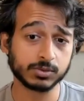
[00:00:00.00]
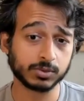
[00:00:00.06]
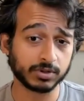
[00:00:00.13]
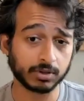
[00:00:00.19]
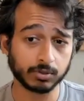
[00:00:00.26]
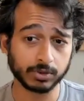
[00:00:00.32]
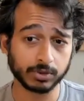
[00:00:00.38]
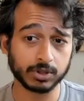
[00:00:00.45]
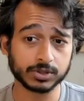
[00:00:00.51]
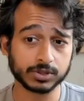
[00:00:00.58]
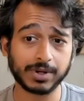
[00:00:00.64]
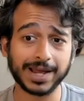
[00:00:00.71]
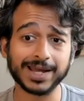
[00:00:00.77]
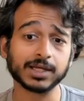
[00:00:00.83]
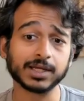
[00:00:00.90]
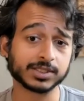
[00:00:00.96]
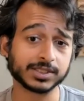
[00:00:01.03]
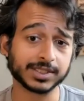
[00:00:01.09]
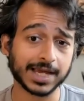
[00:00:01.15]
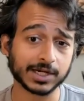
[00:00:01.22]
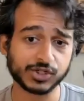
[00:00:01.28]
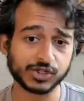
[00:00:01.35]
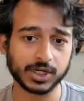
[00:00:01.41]
We're also adding a
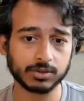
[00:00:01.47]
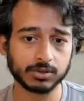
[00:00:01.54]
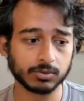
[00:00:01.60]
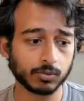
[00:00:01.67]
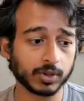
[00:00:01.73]
Slack channel.